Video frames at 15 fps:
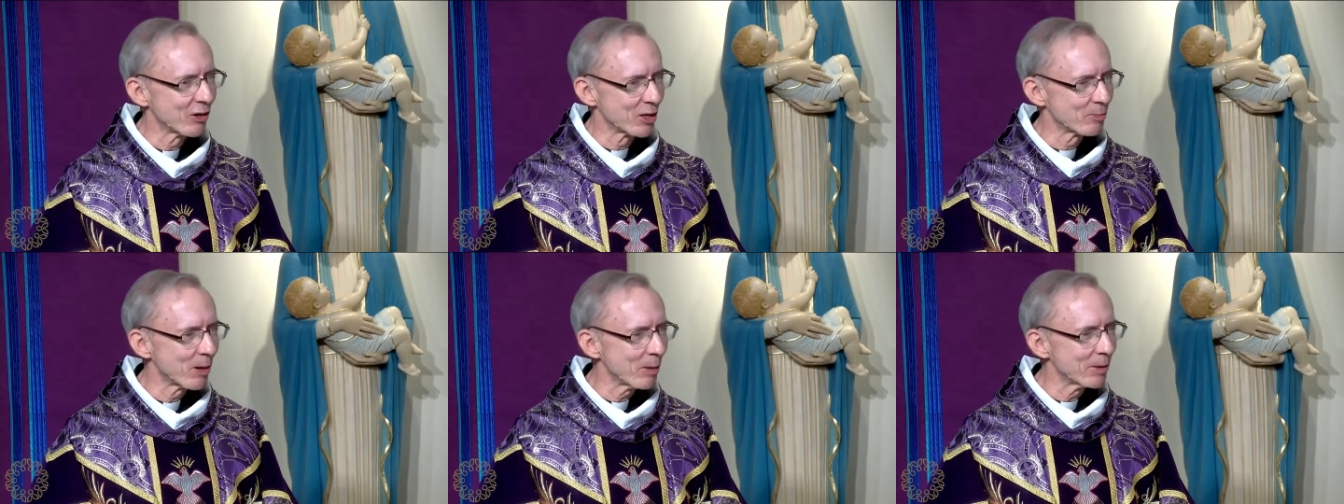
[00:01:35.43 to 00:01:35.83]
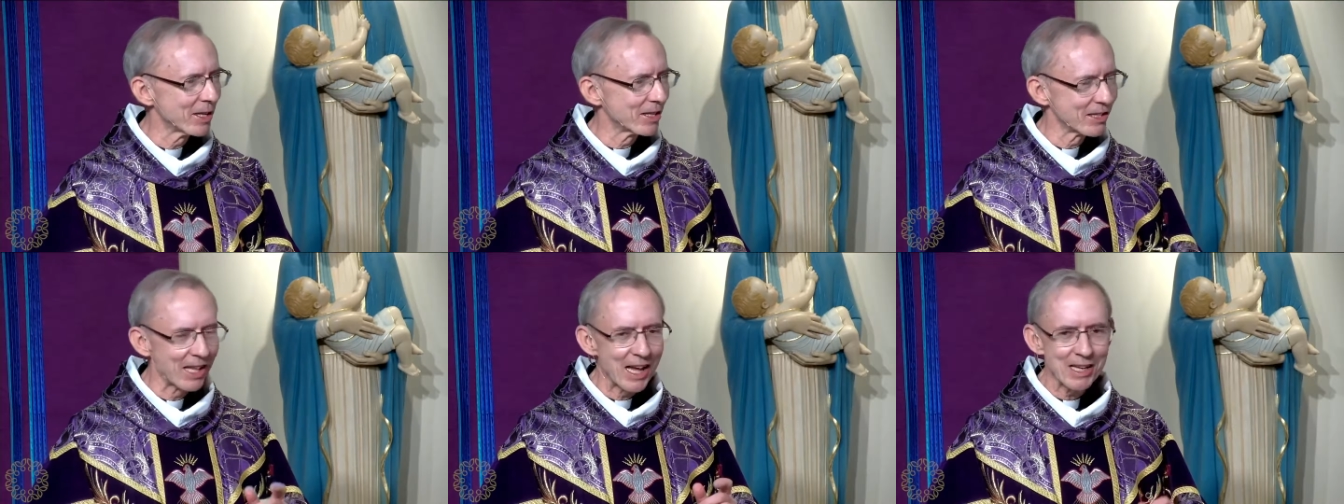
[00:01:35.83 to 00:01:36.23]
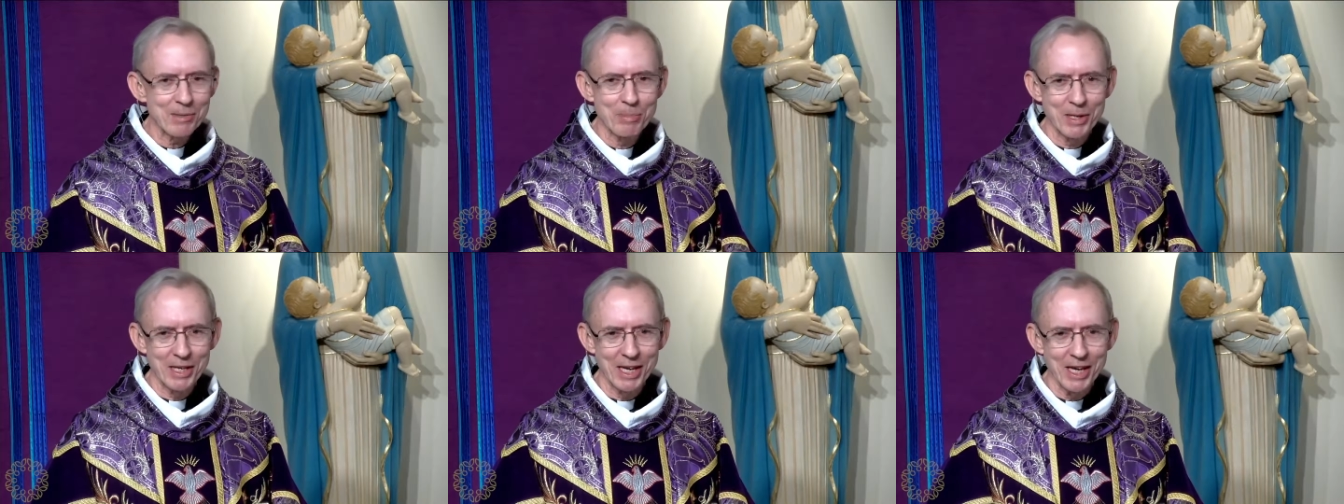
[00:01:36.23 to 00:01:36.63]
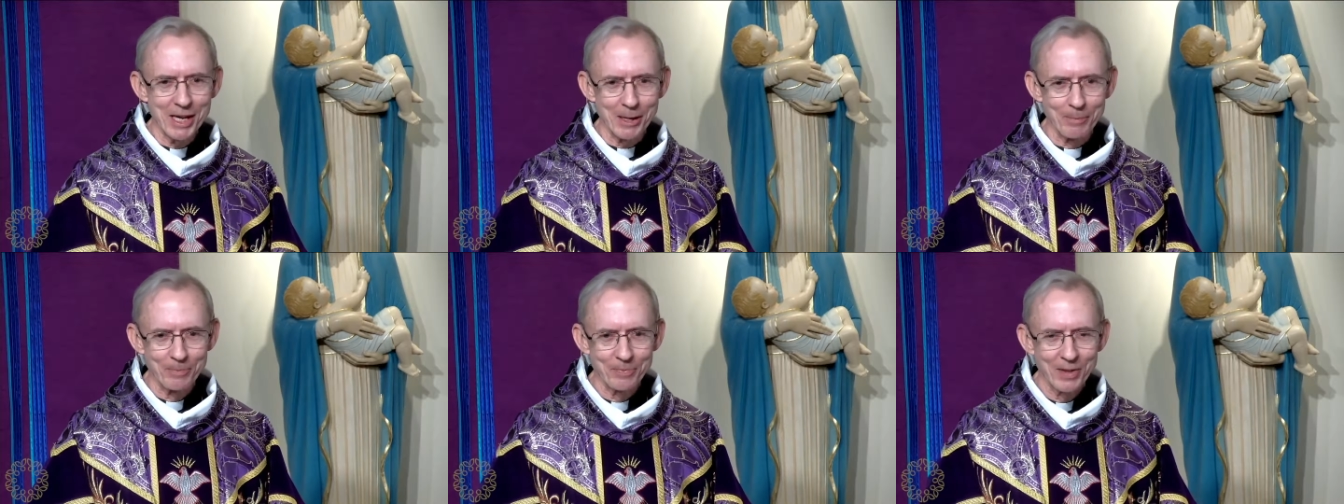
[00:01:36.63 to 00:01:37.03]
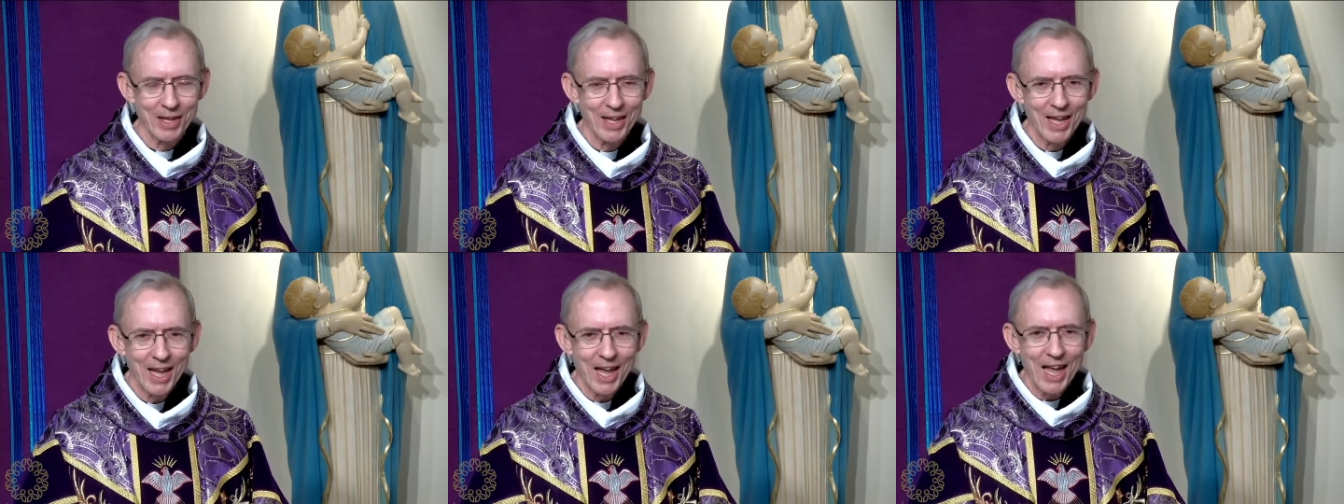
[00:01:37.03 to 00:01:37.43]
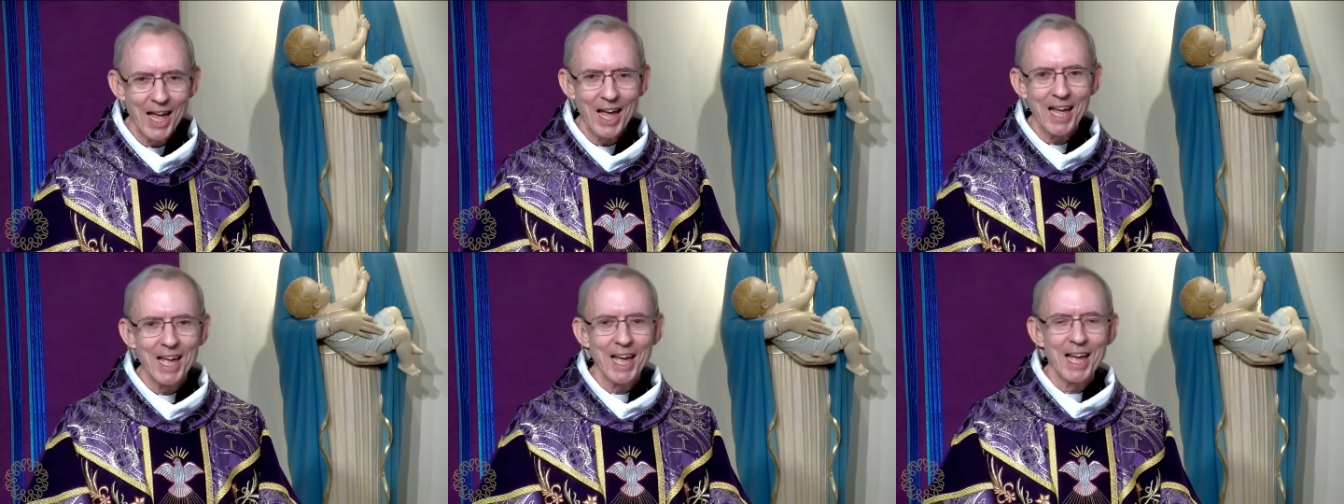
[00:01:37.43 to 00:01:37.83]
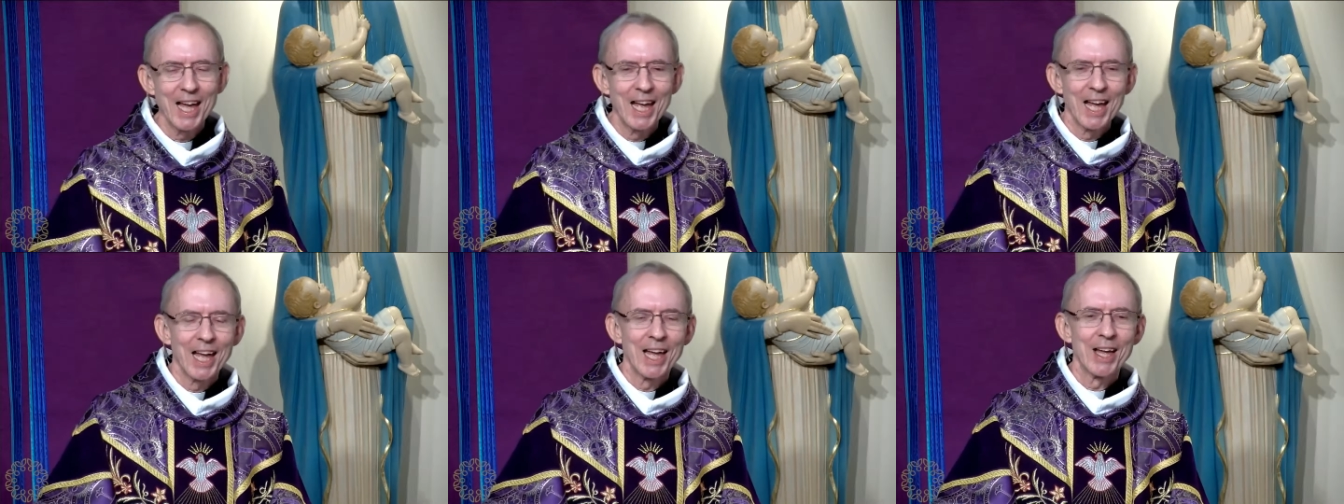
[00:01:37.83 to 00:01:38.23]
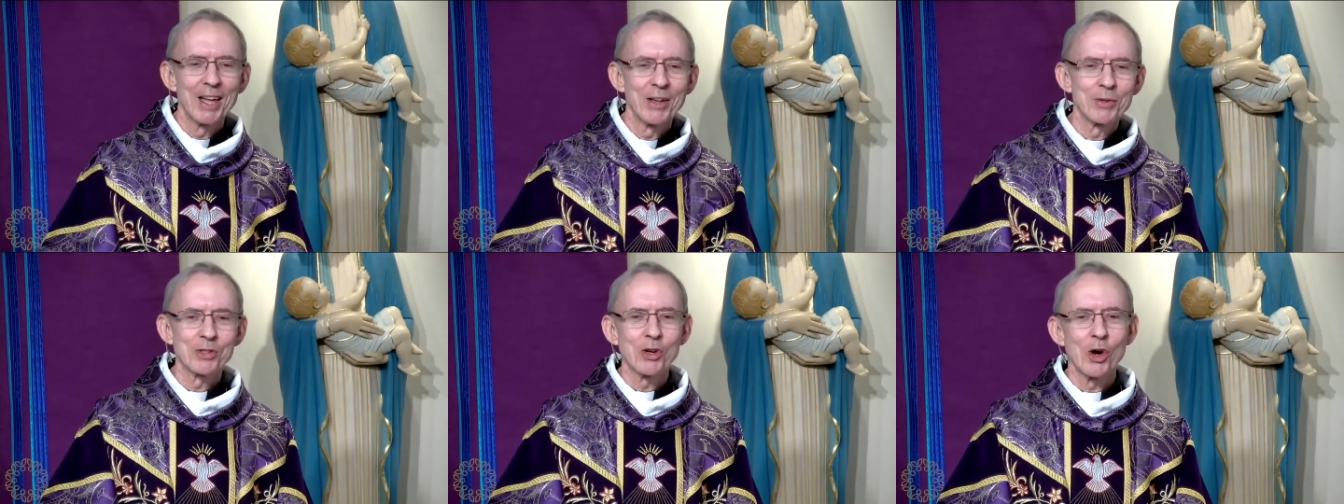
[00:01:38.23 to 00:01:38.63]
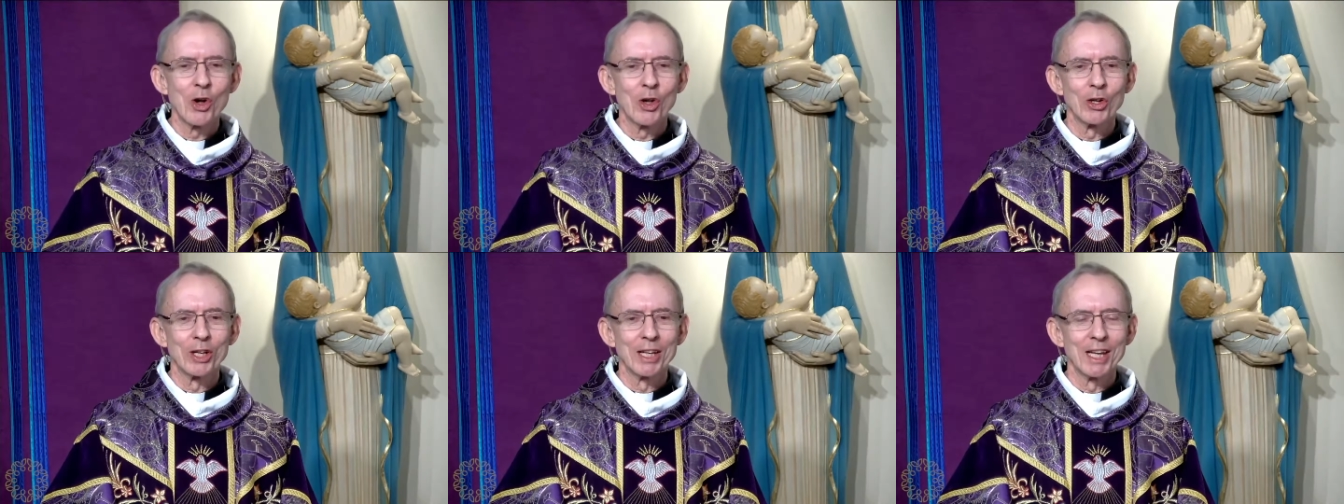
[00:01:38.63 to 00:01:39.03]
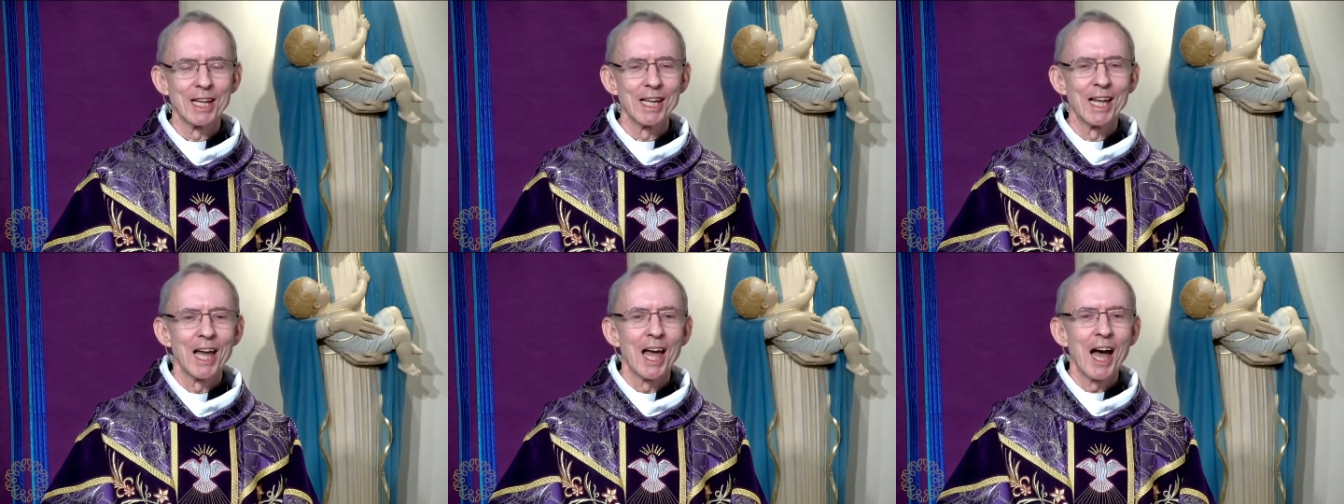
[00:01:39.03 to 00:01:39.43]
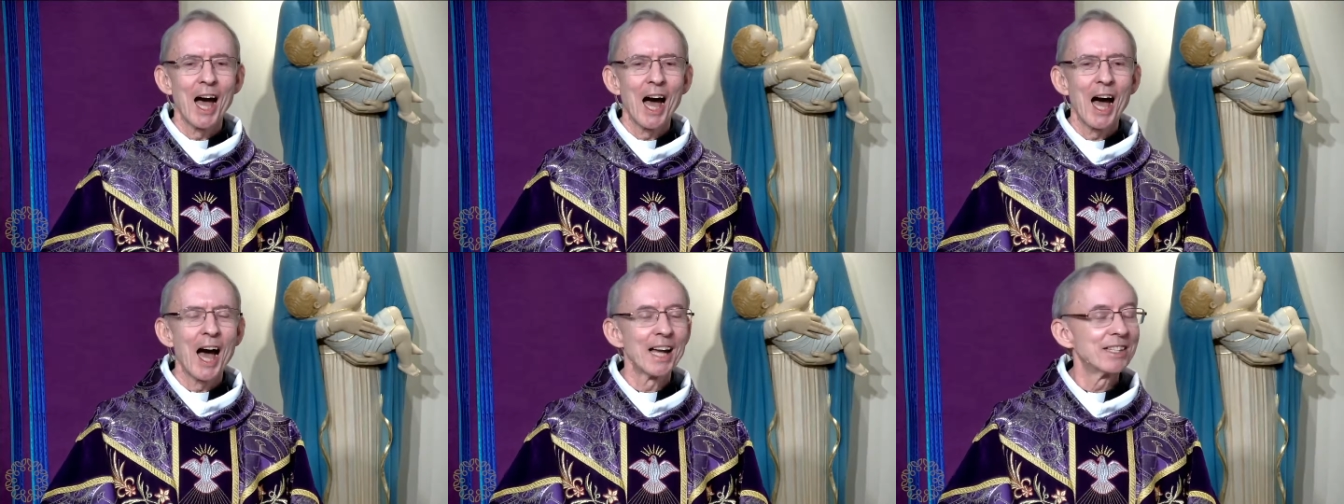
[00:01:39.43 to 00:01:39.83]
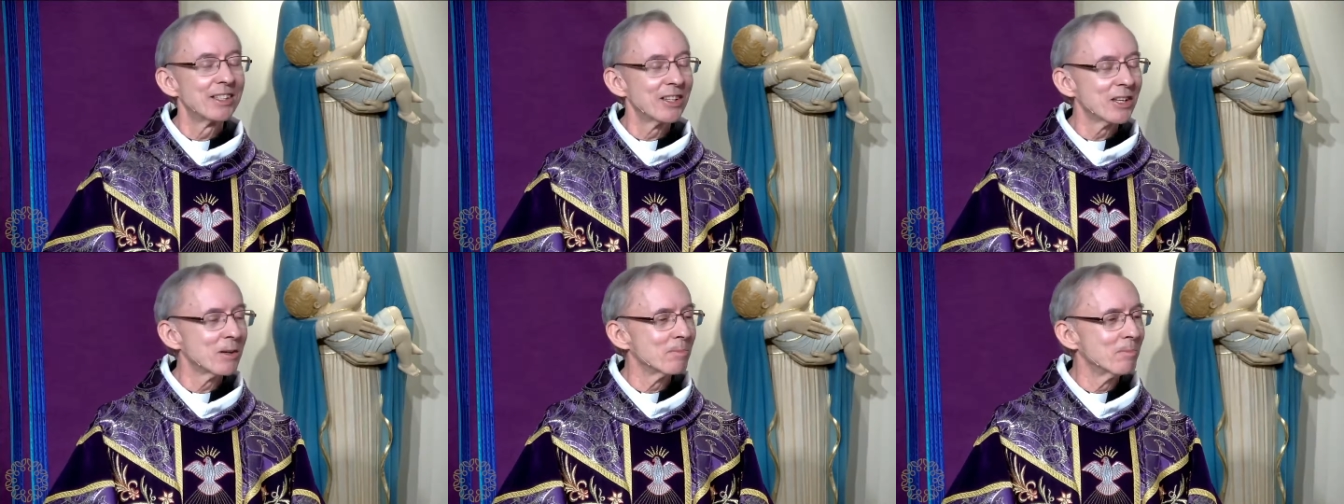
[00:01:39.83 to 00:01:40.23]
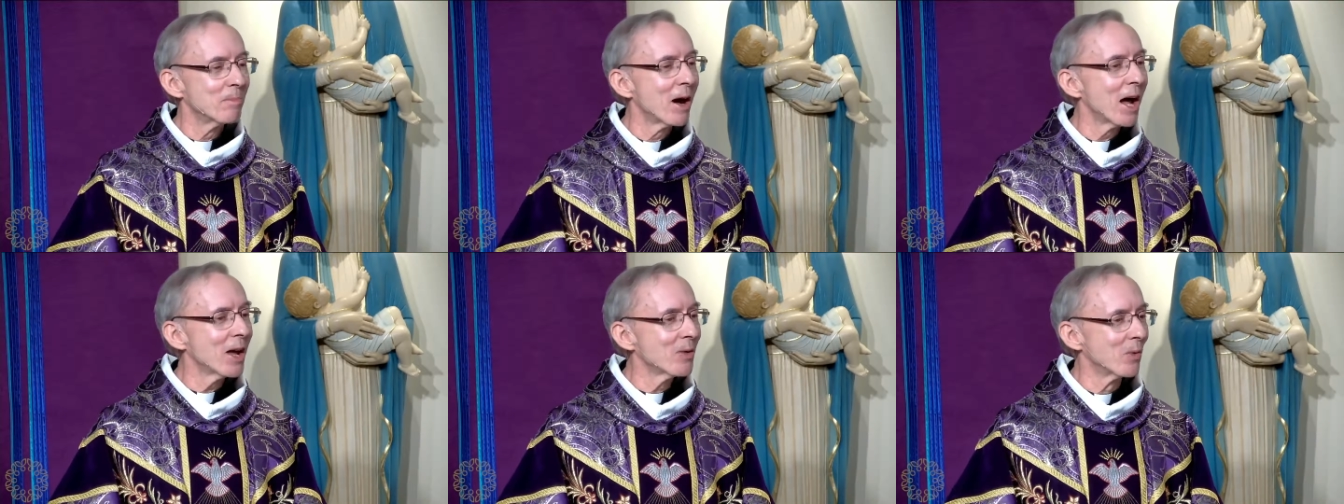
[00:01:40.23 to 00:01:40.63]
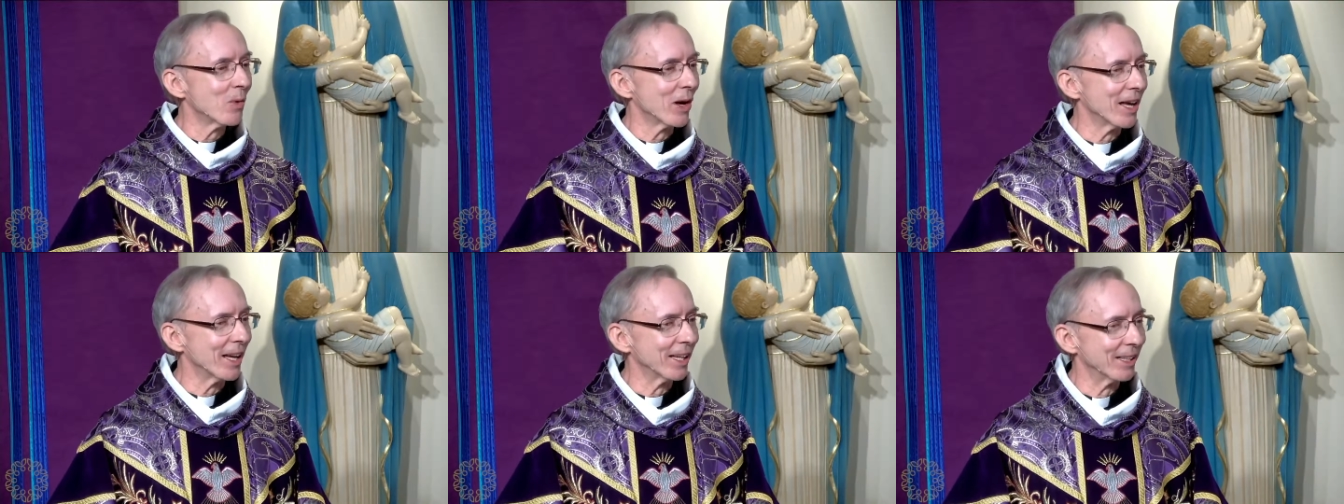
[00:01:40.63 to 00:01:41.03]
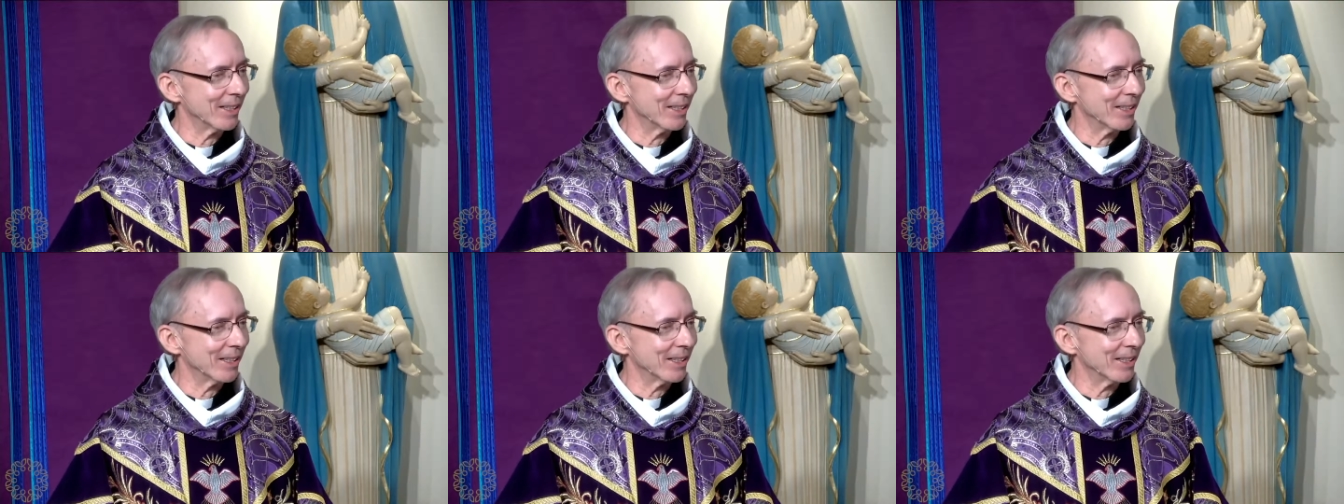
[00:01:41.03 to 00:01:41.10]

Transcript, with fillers: It's probably his last big hit. It was called I Did It My Way.